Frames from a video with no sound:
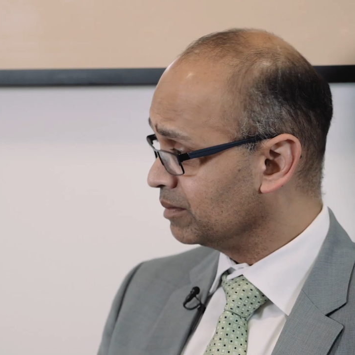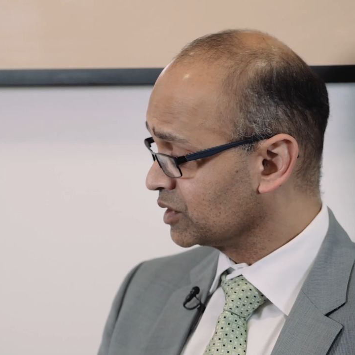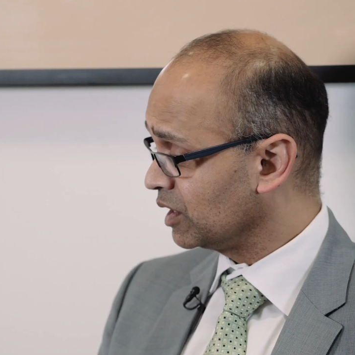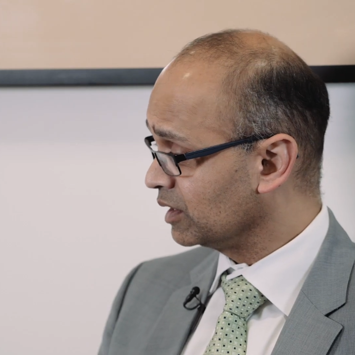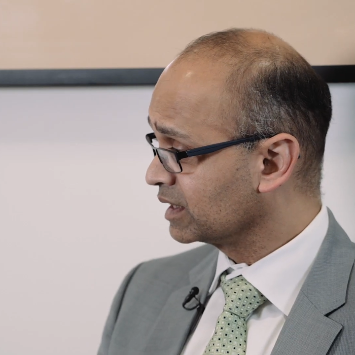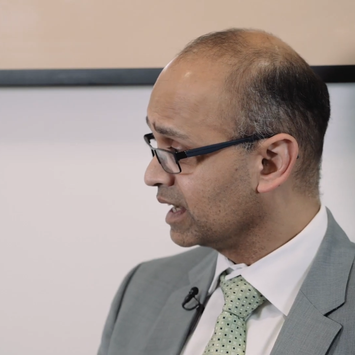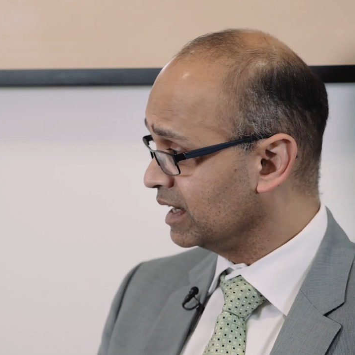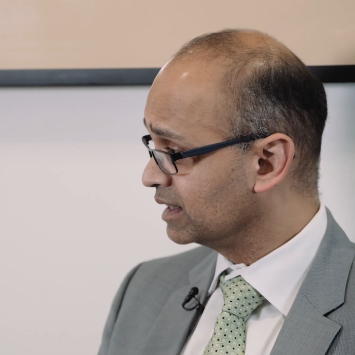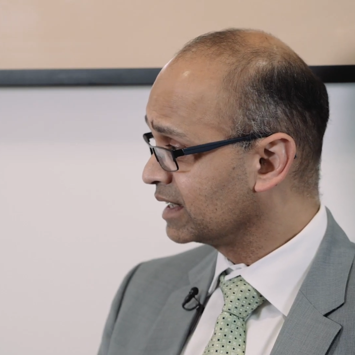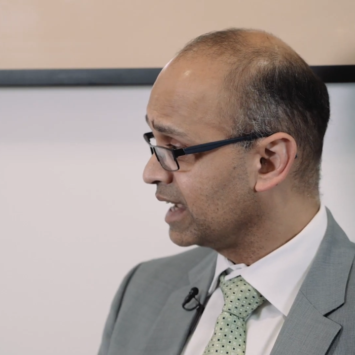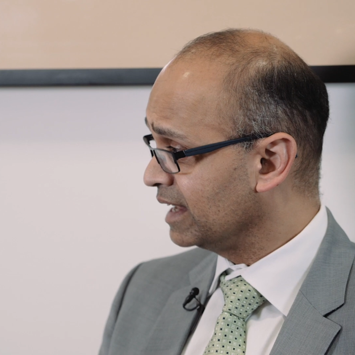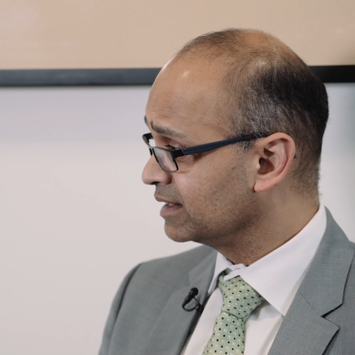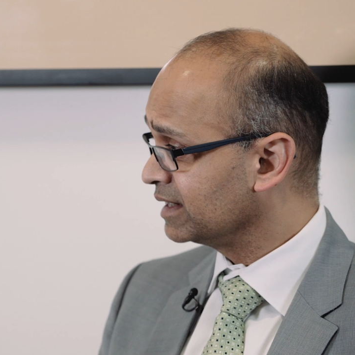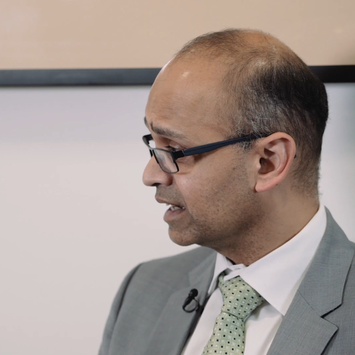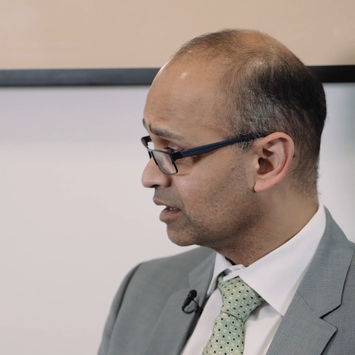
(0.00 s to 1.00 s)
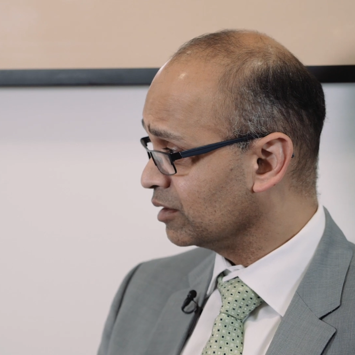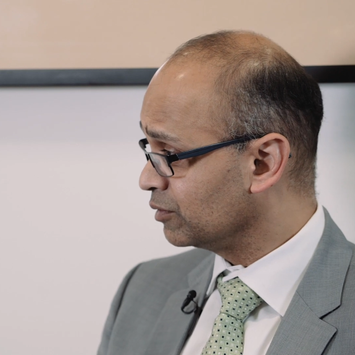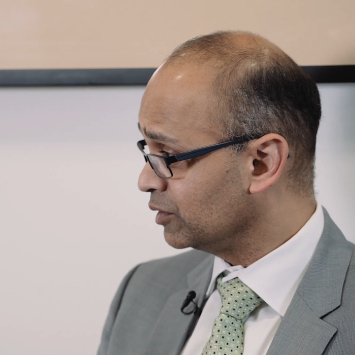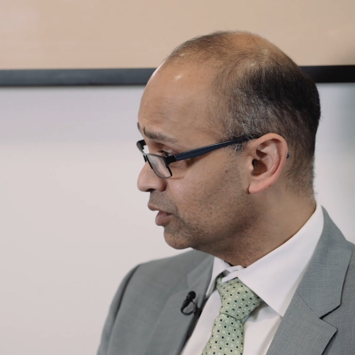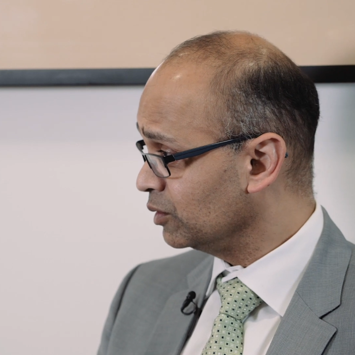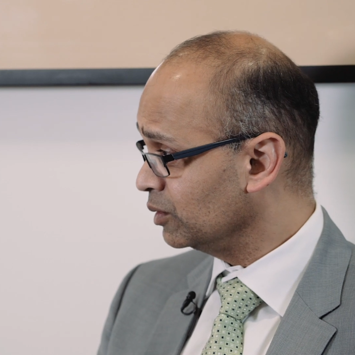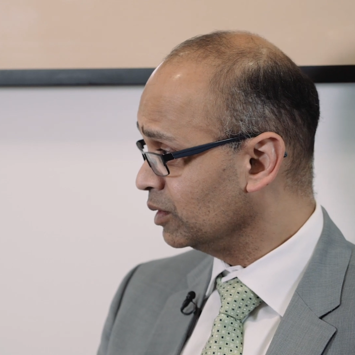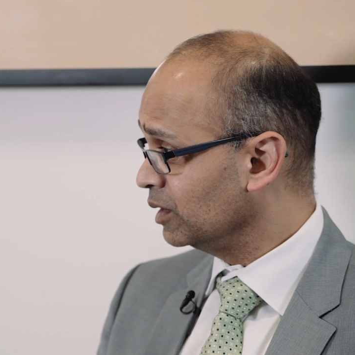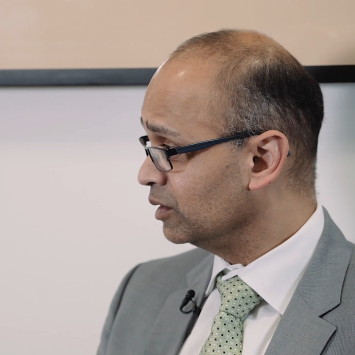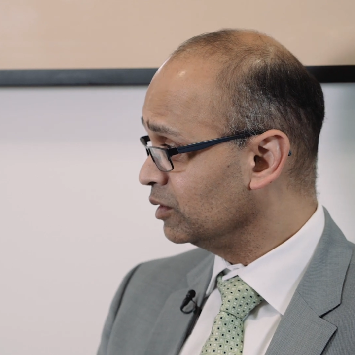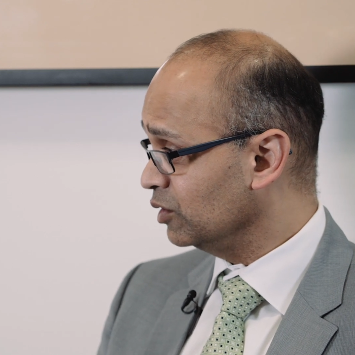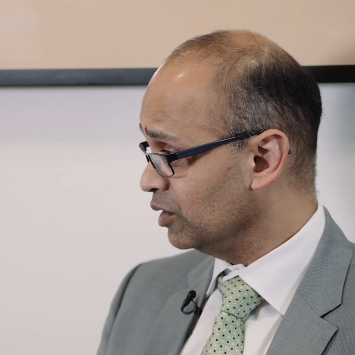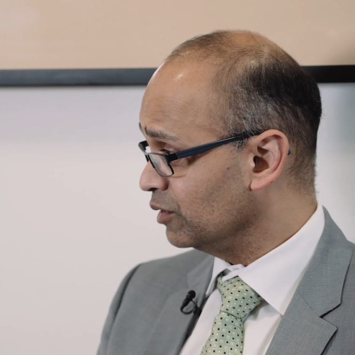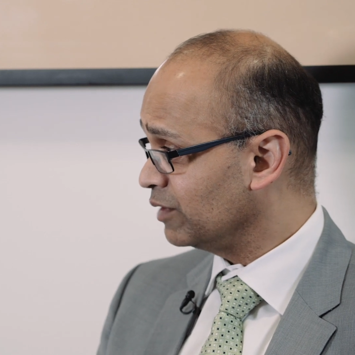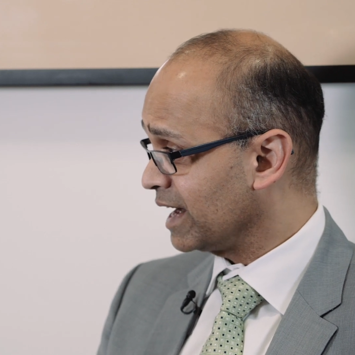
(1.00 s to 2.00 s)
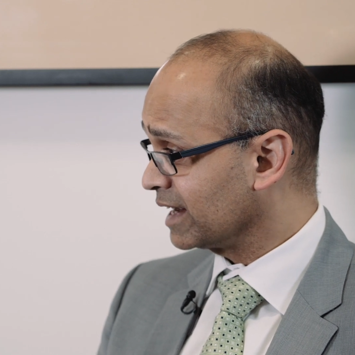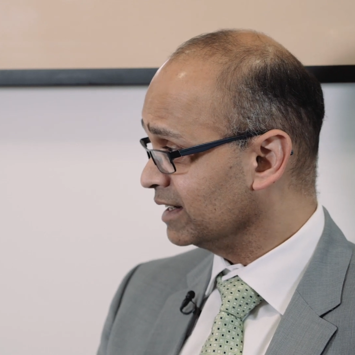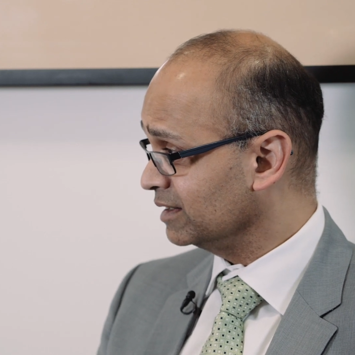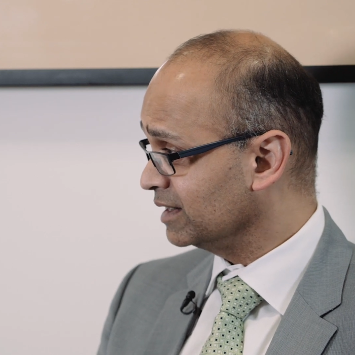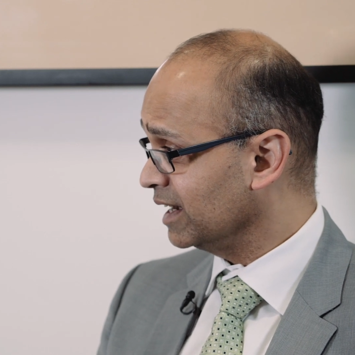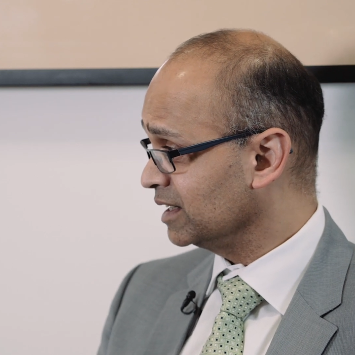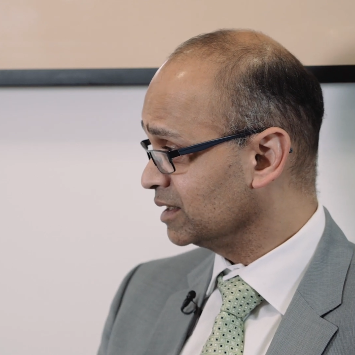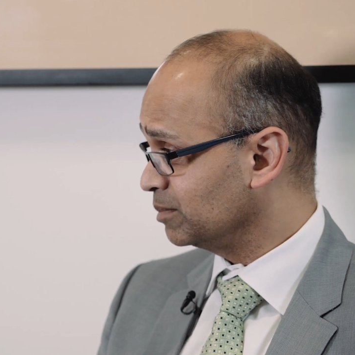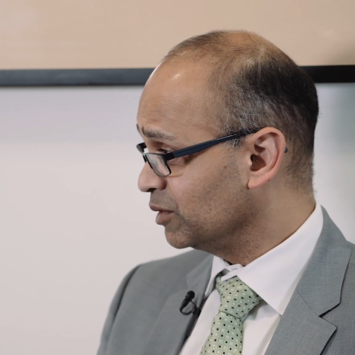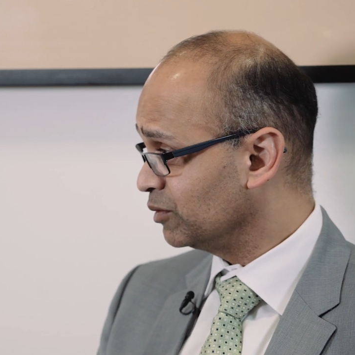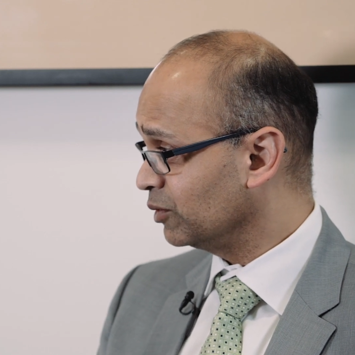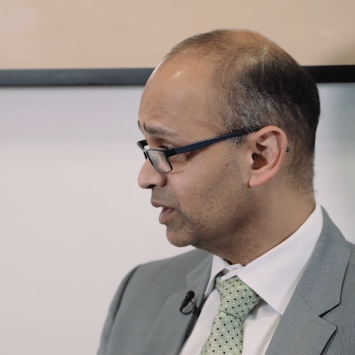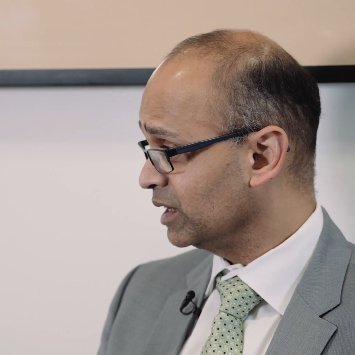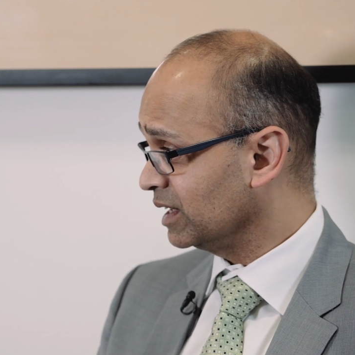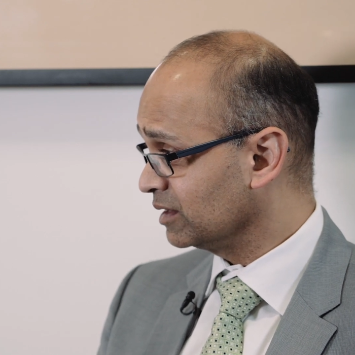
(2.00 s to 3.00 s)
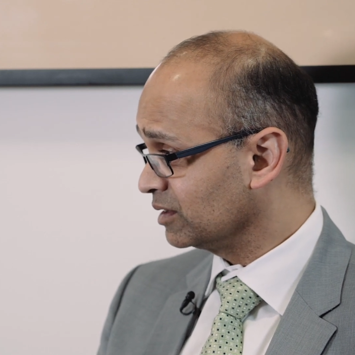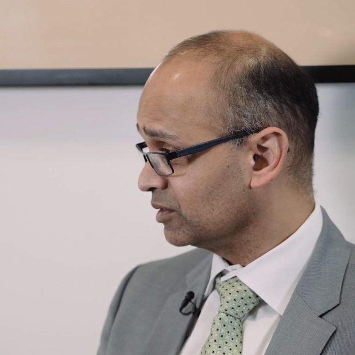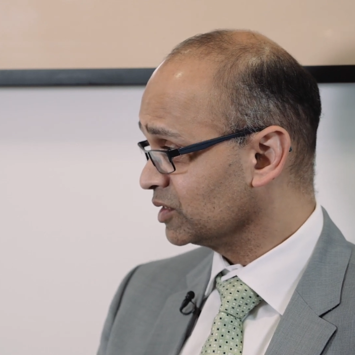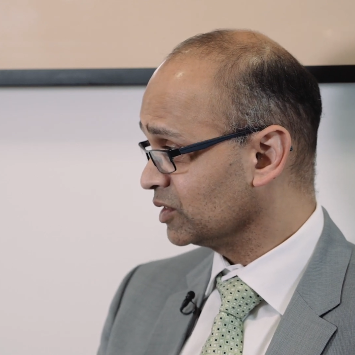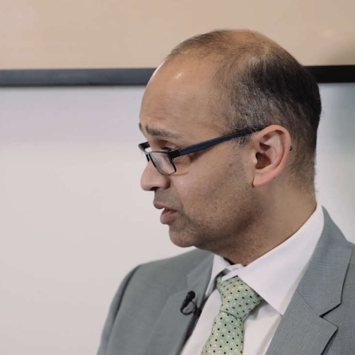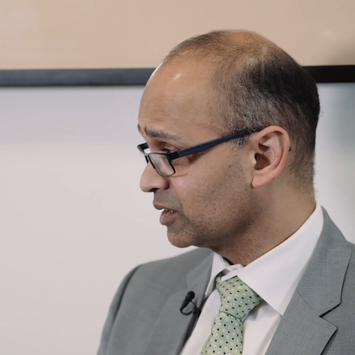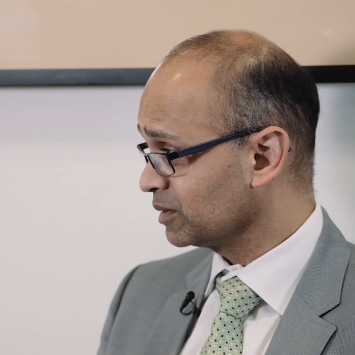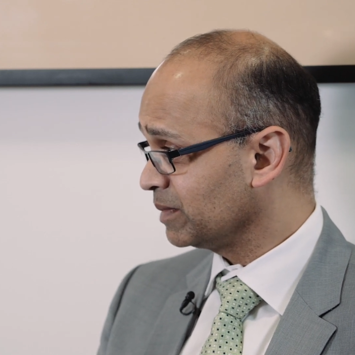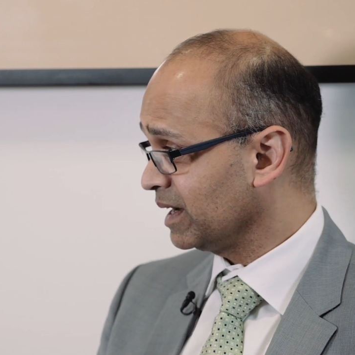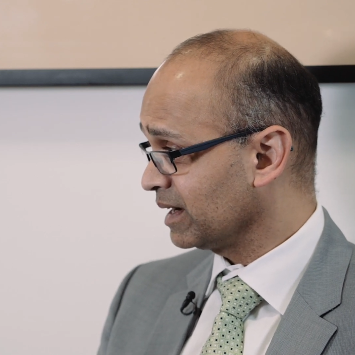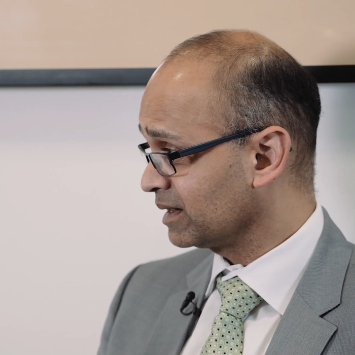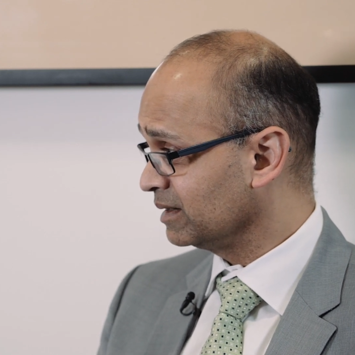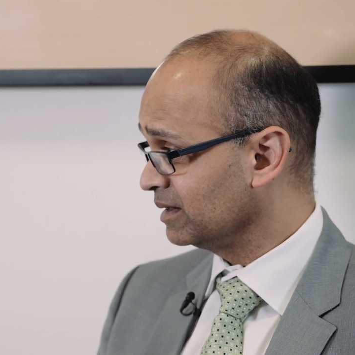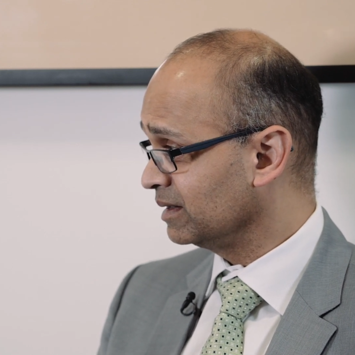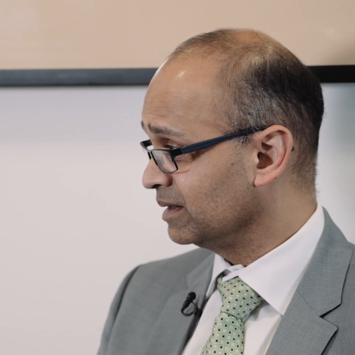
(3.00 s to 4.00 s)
So it can take a few nerve-wracking days before you get the results back.